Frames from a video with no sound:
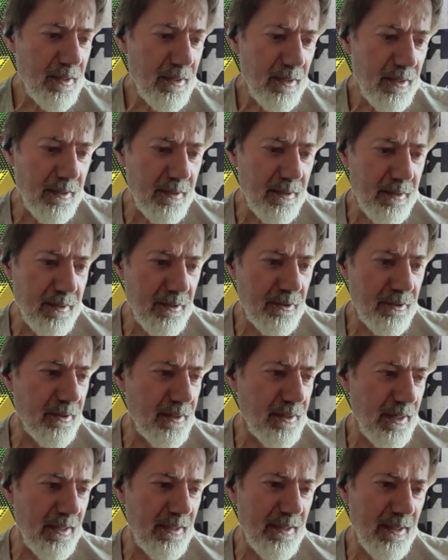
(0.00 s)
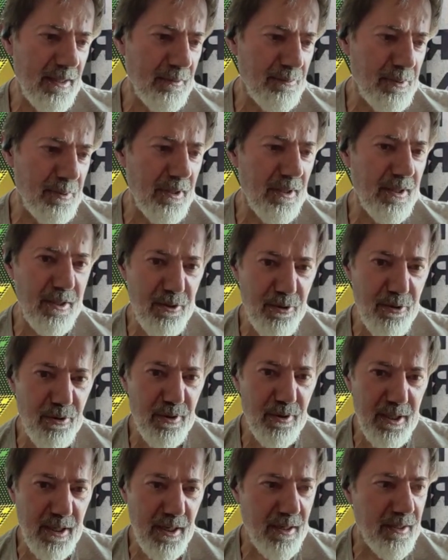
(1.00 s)
And, you know, ending up in the
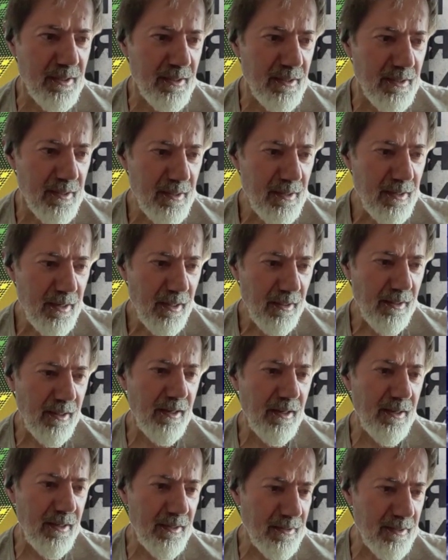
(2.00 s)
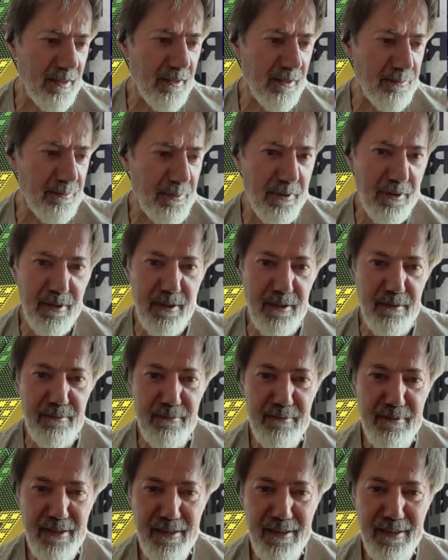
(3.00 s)
UK, then ending up in the
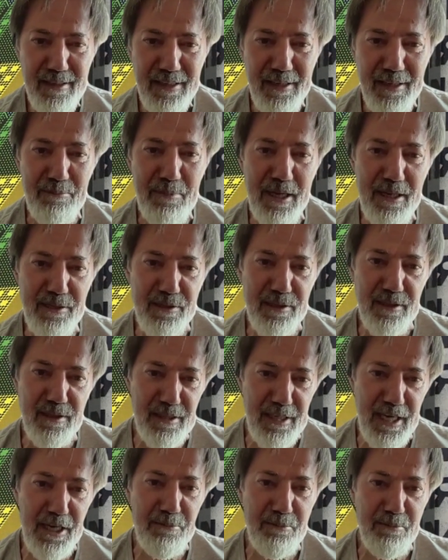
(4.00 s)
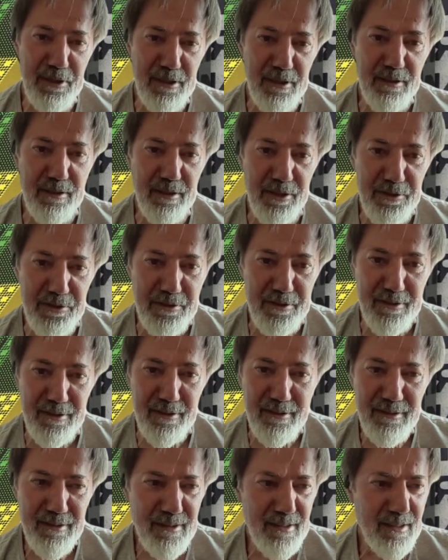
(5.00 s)
amazing gaming
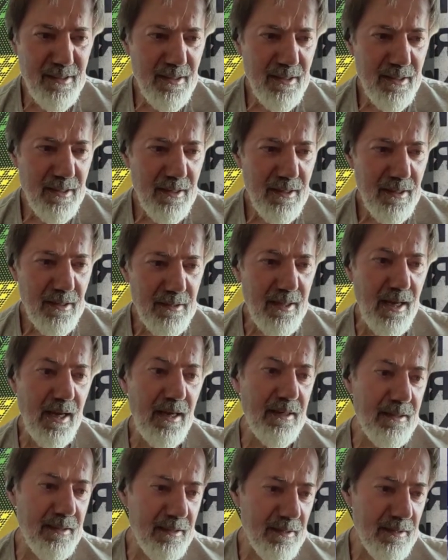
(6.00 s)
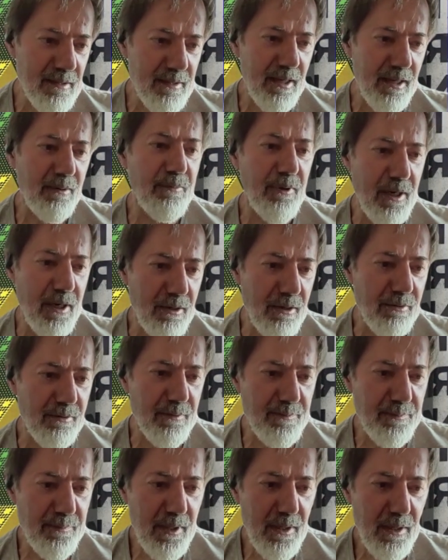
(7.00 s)
industry, then somehow
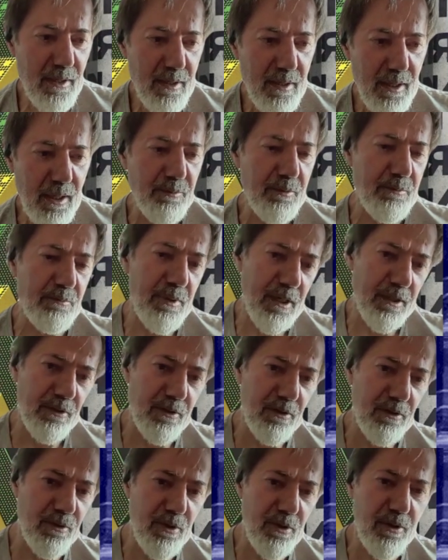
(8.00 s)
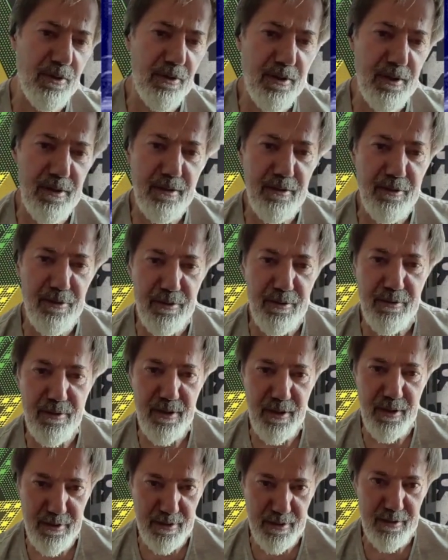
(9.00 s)
coming back to Turkey to
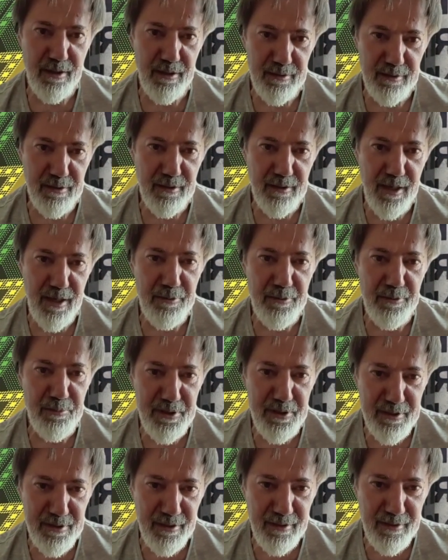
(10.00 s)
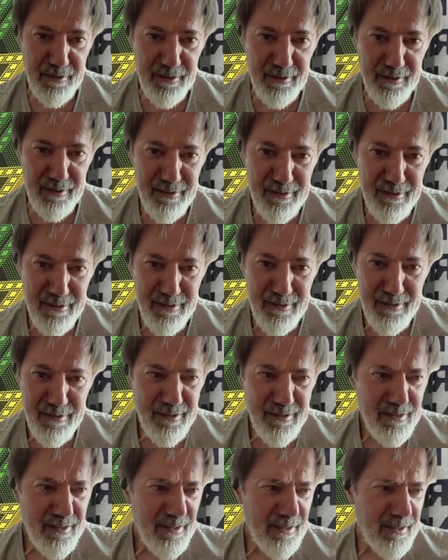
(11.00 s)
kickstart the gaming sector.
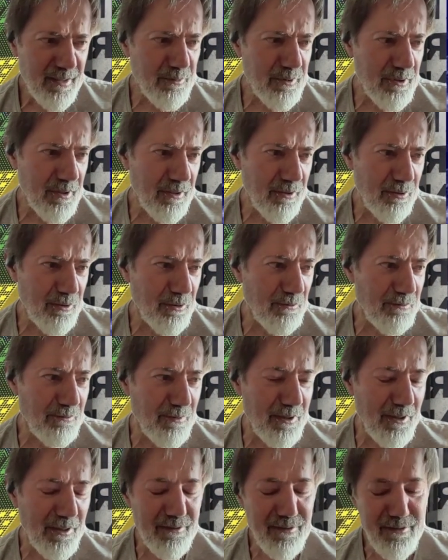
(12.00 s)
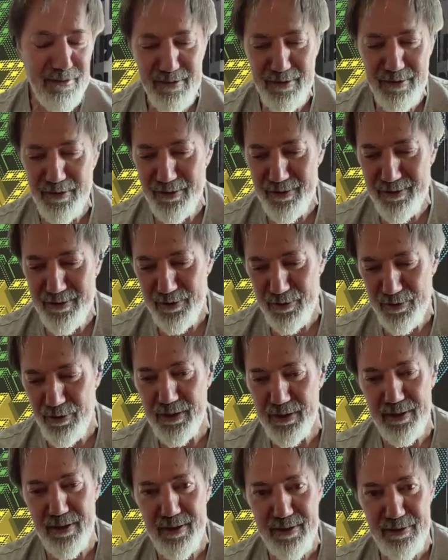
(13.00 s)
I mean, I thought, wow, you know, it's
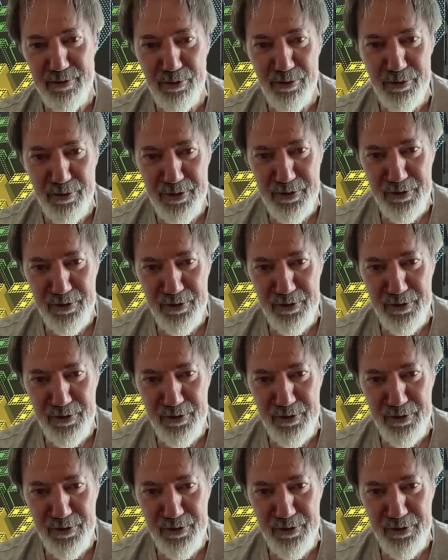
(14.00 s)
quite a story.